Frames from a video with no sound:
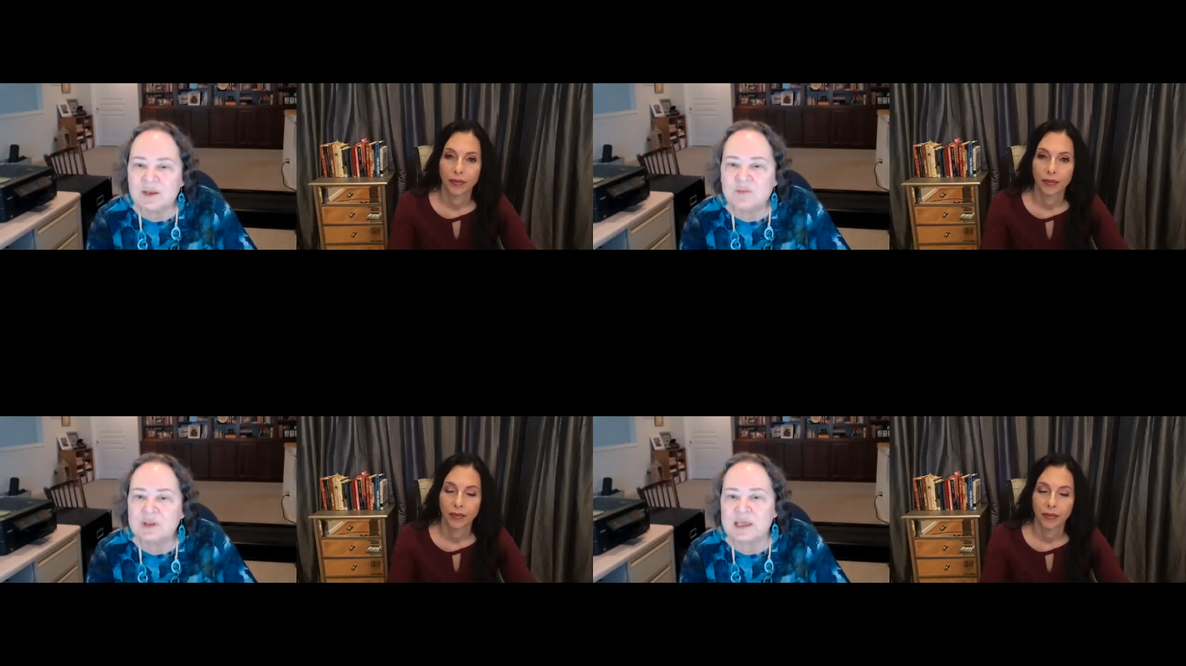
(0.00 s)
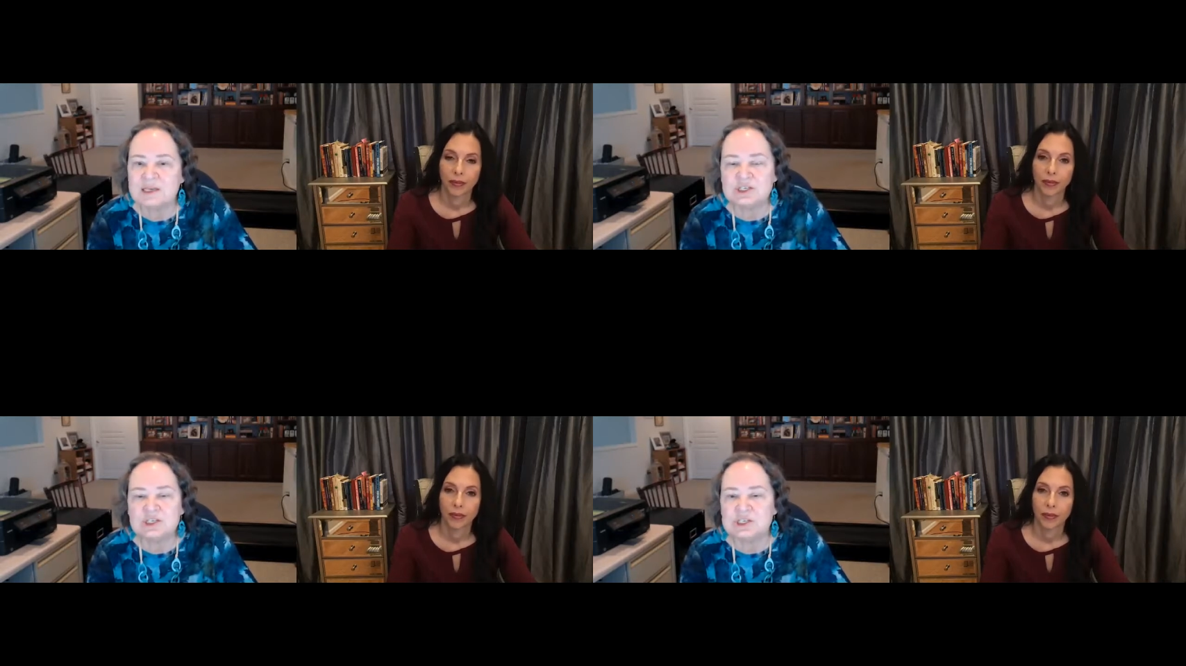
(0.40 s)
Speaker 1: in
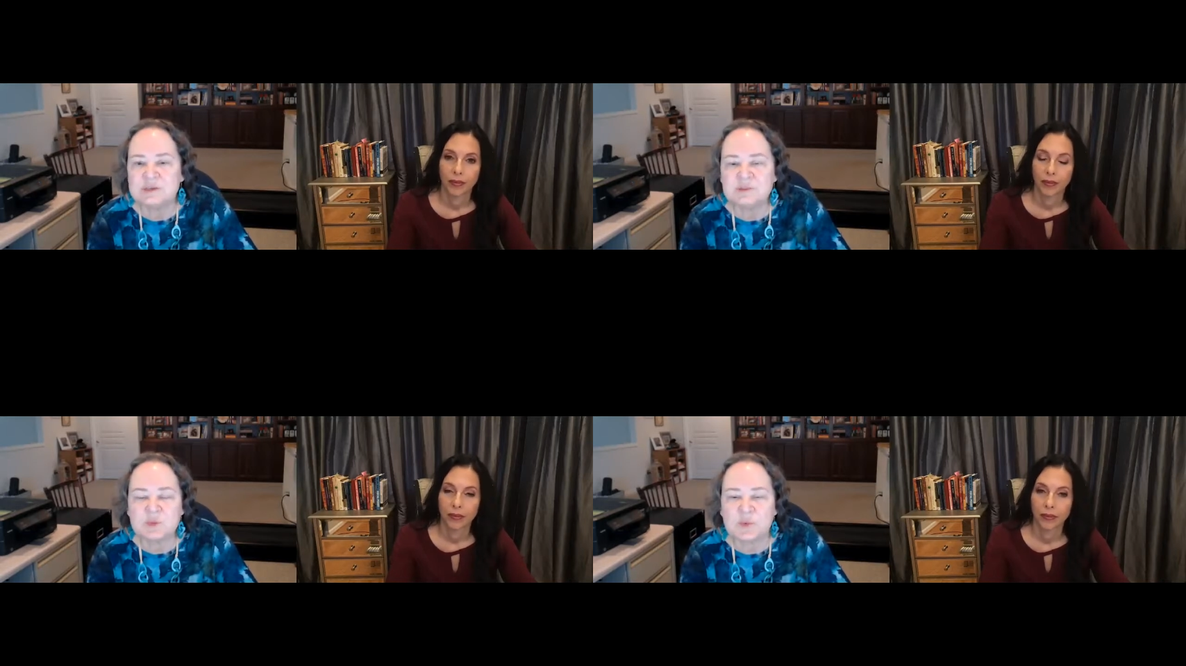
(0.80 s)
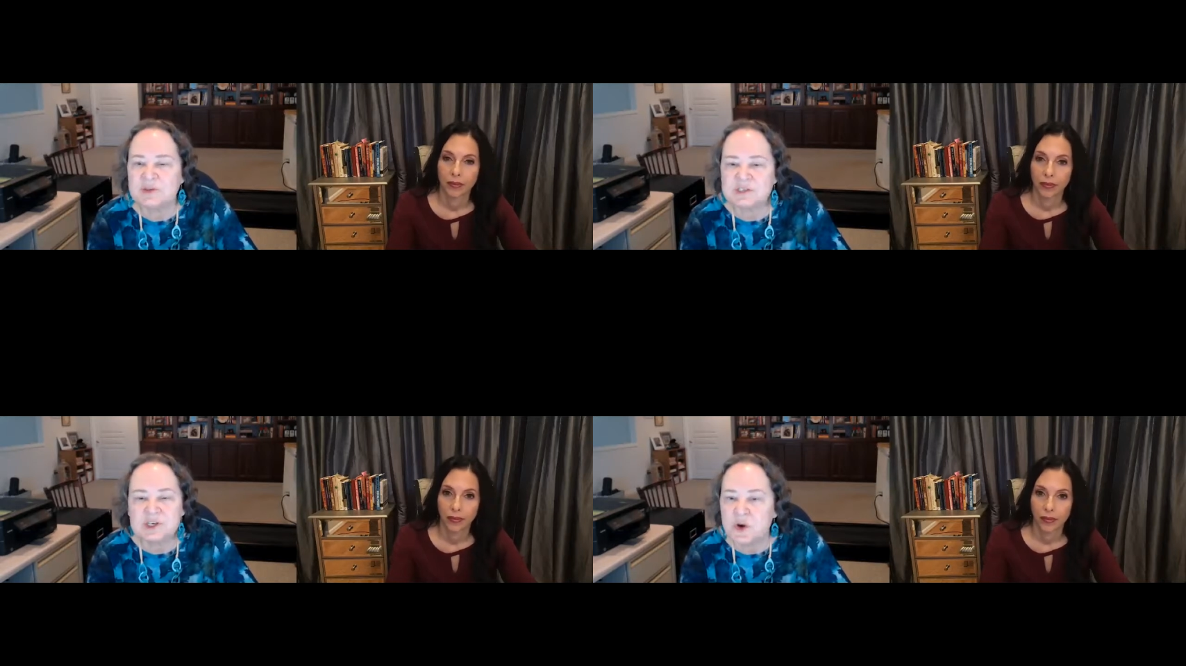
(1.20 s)
relationships where
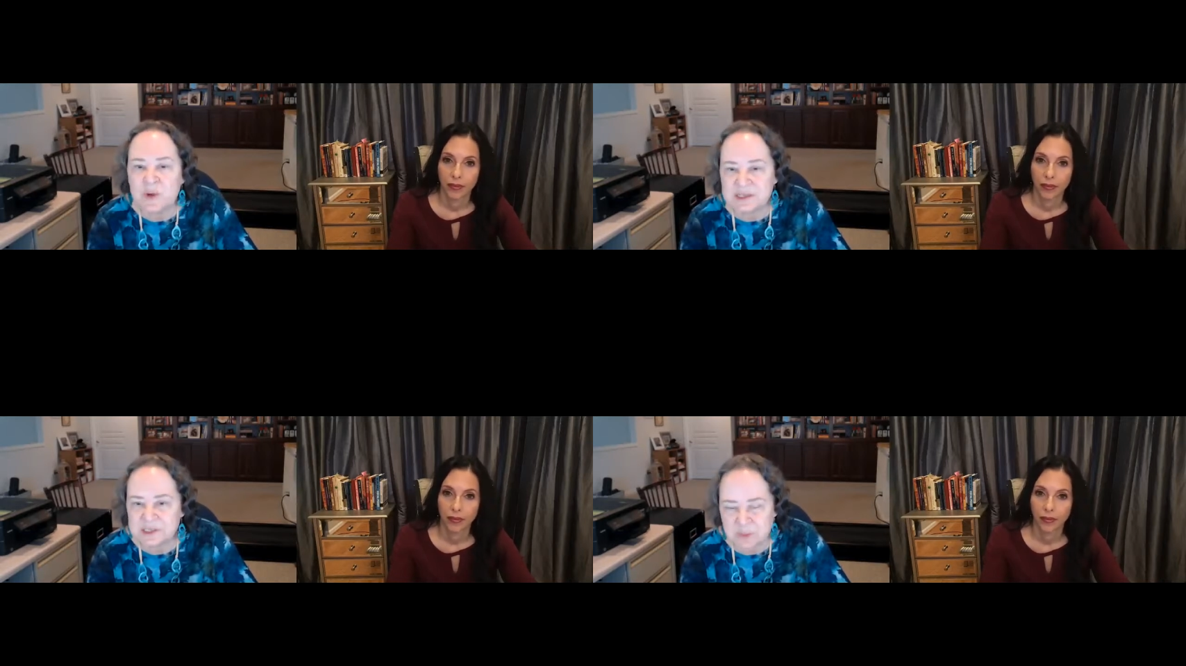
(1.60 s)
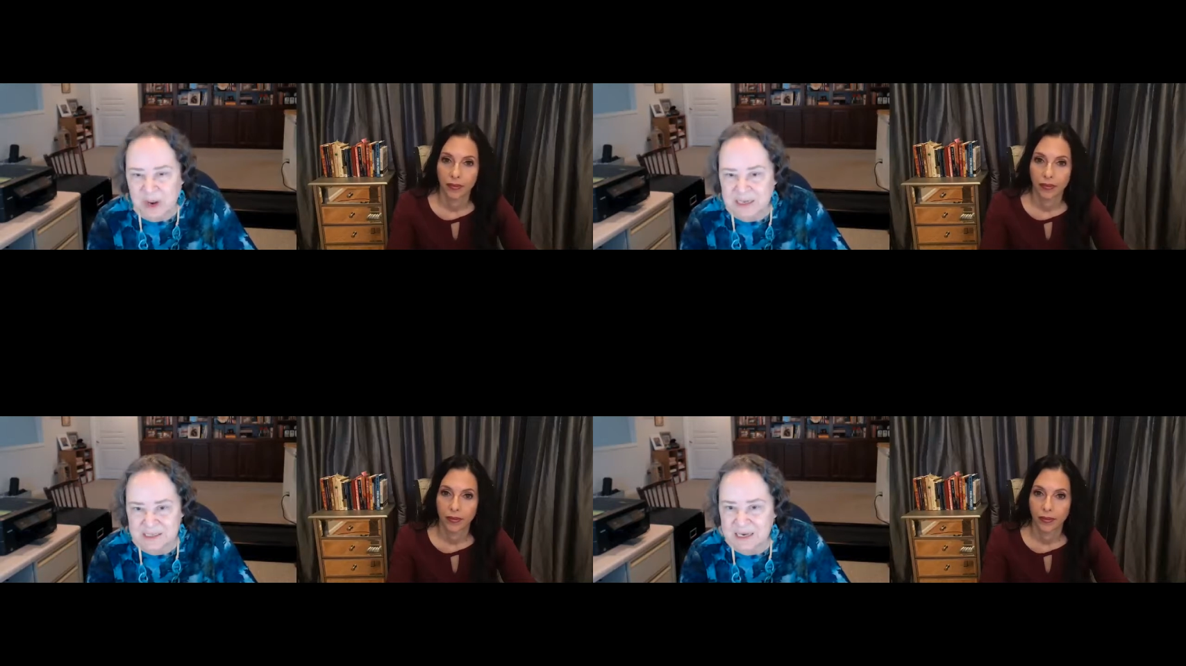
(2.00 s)
there's no
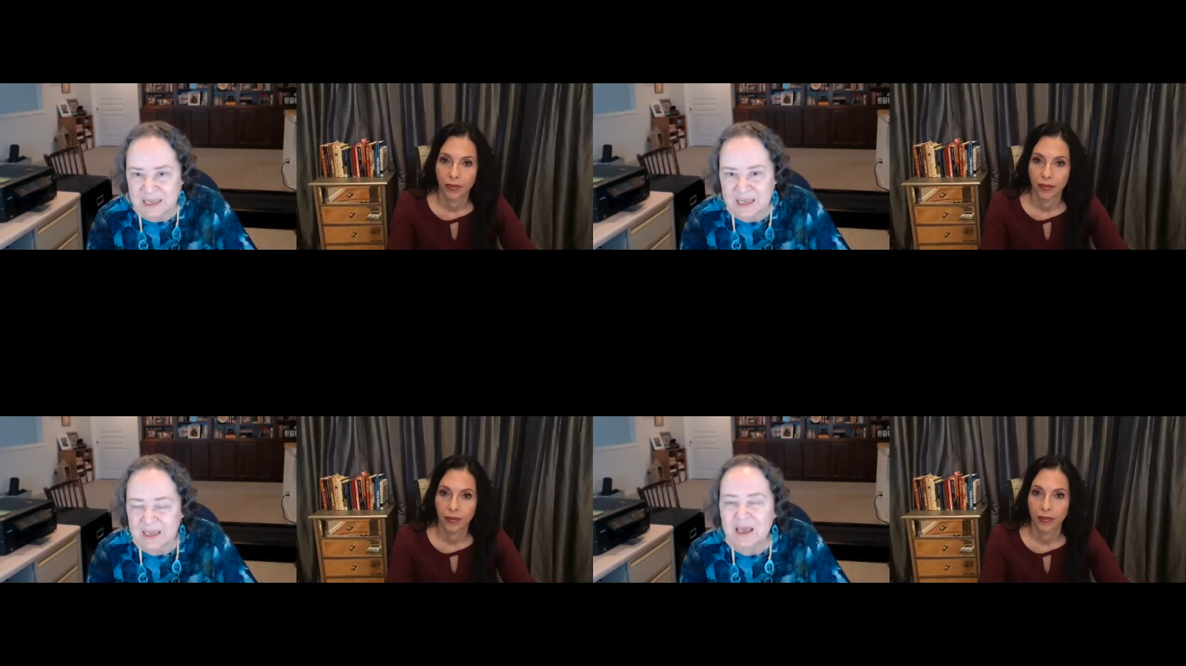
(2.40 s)
reciprocity.